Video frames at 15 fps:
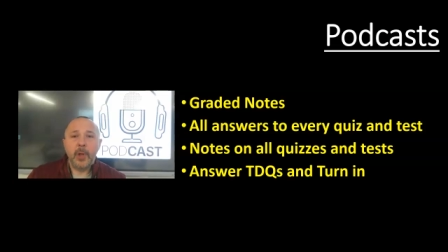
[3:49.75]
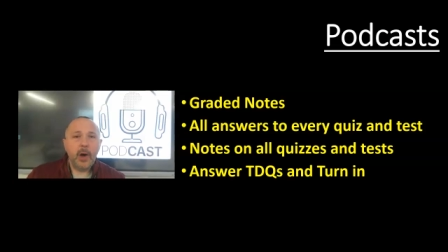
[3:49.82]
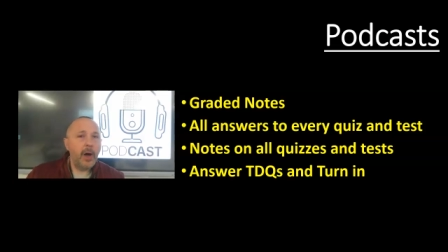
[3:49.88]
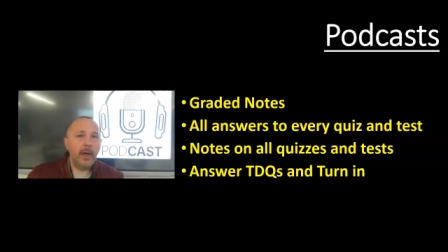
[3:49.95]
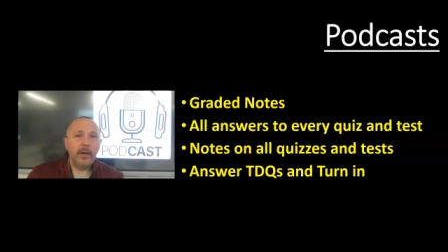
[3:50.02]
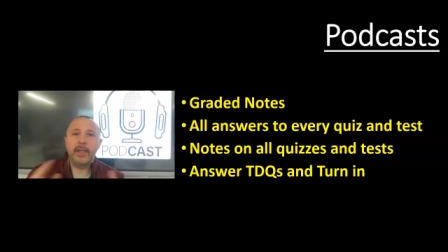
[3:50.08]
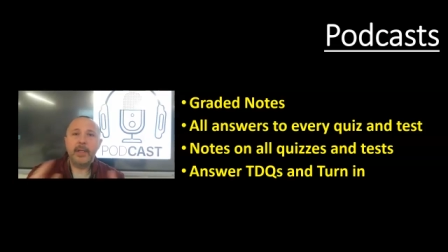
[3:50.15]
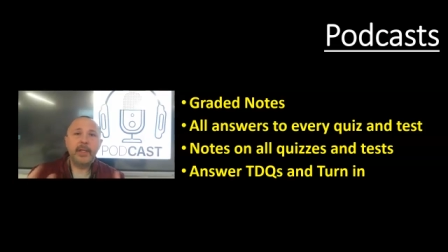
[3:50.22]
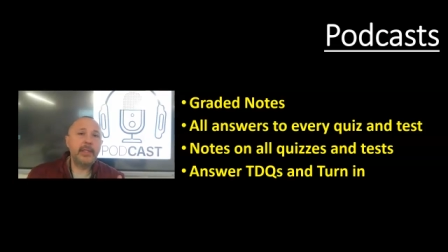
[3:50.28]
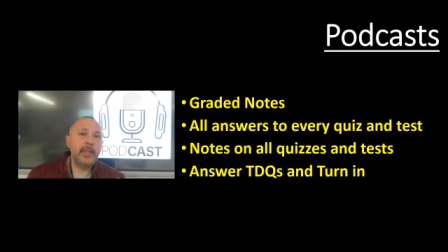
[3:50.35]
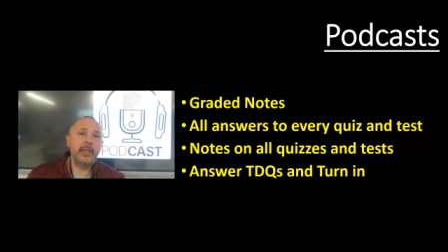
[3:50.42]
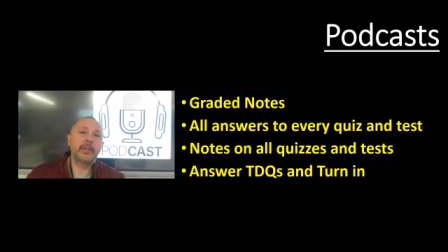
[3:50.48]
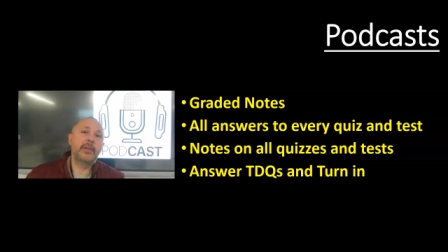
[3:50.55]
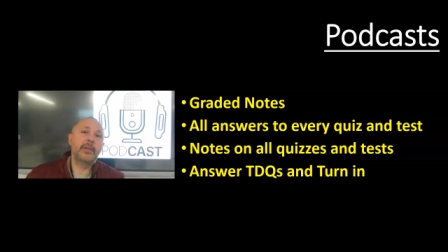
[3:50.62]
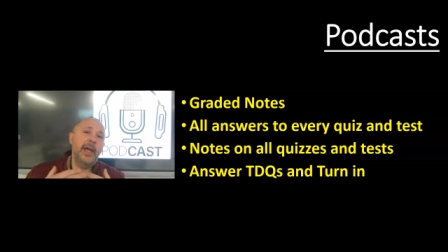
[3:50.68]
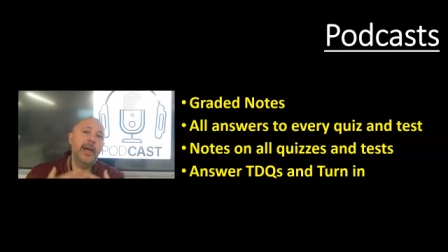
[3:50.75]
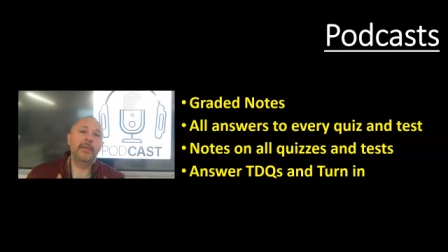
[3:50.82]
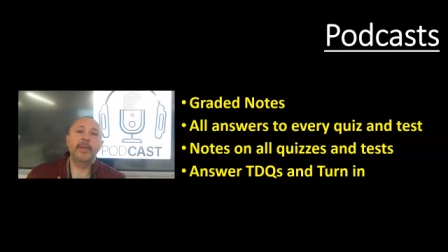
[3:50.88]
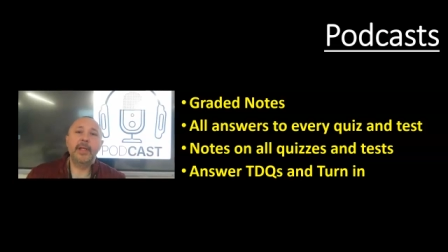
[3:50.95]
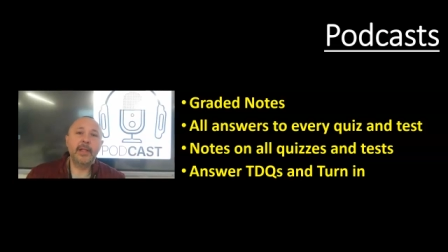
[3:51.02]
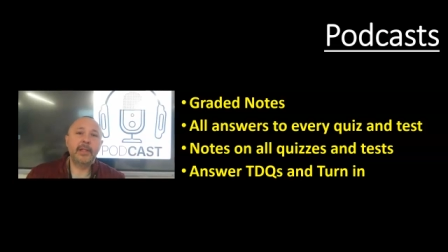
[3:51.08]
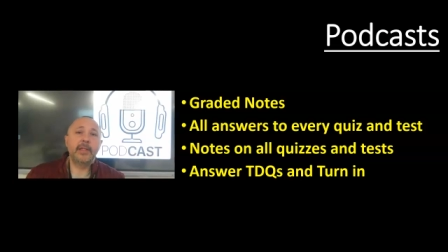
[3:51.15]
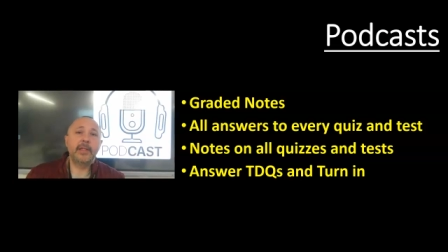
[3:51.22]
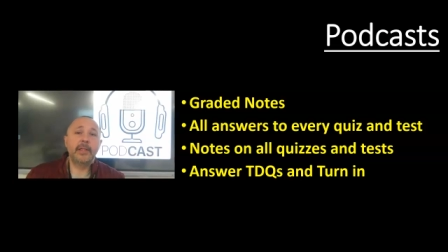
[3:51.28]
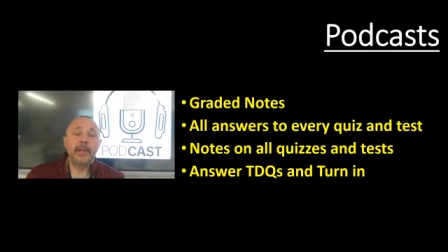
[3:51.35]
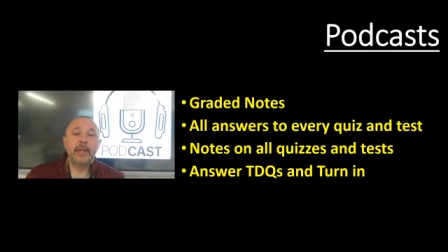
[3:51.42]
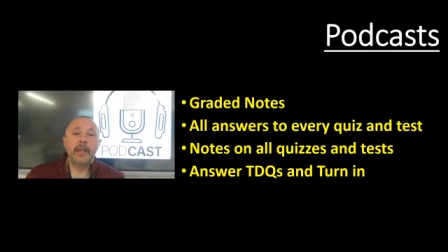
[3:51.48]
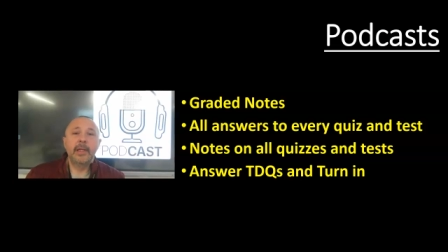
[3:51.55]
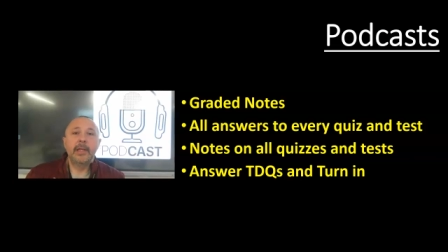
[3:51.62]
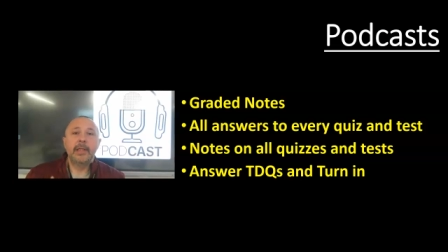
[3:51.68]
All of these things are evidence
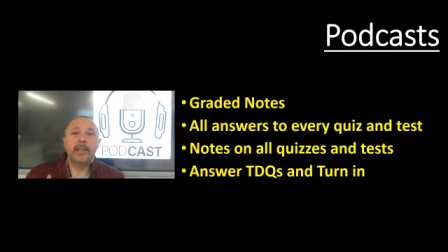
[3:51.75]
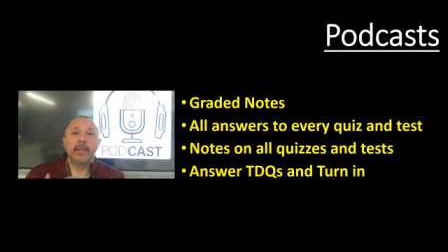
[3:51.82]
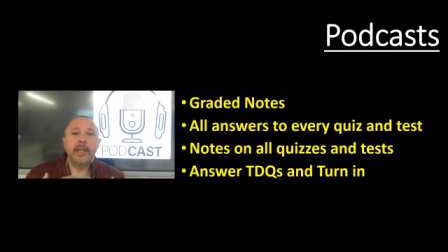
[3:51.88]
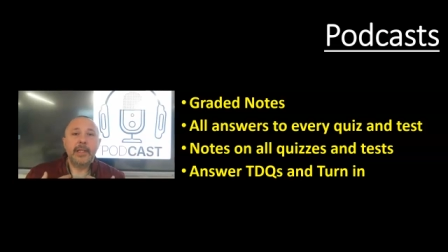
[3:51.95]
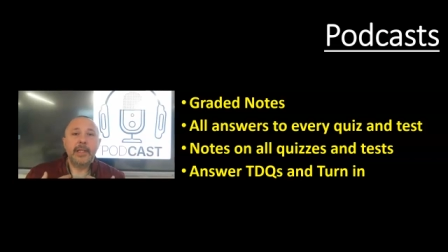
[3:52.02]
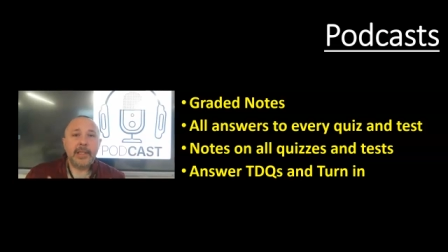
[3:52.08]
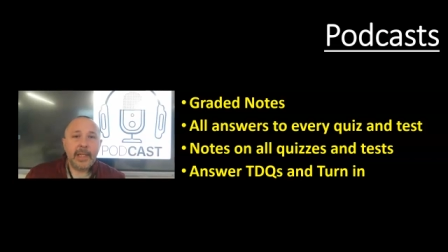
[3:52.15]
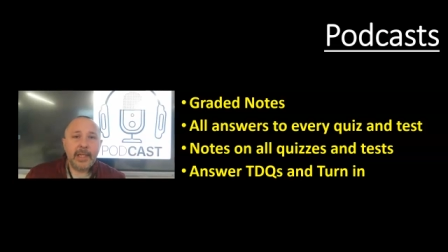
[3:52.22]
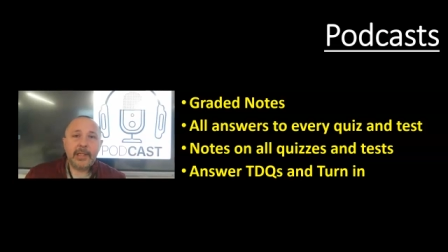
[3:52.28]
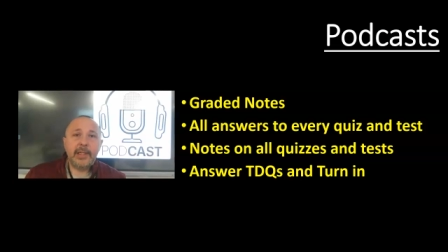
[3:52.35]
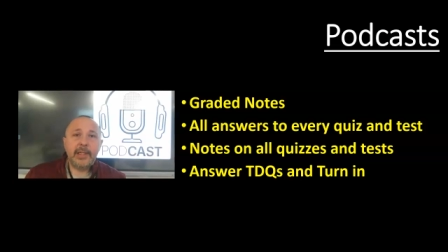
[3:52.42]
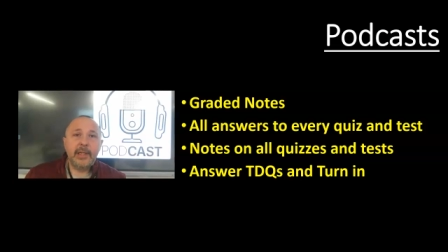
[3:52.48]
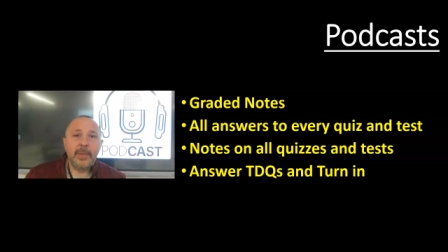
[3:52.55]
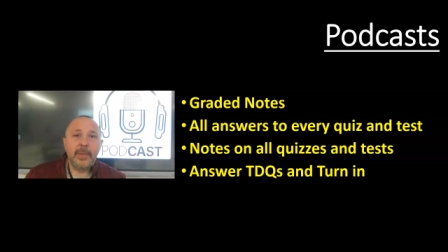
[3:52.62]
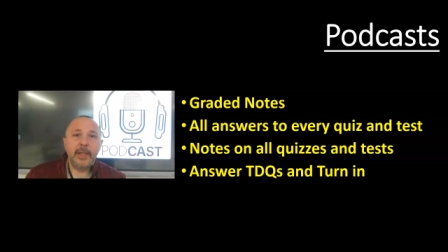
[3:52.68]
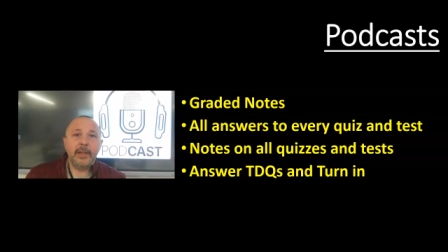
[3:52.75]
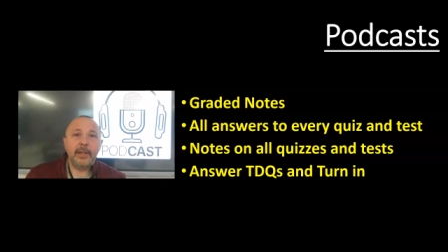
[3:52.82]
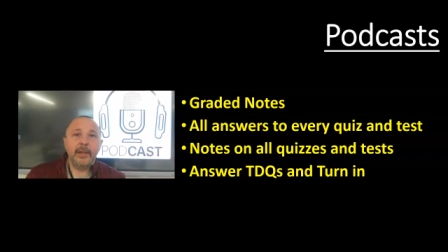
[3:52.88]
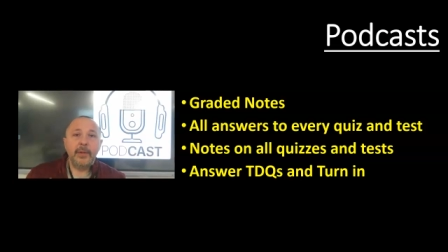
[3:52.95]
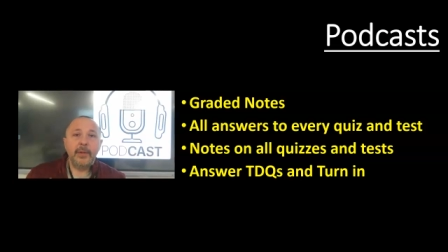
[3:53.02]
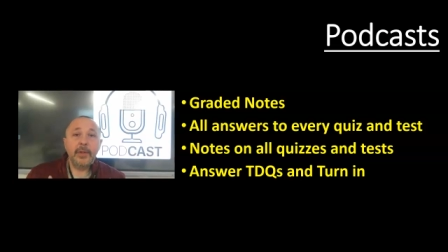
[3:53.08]
that says to me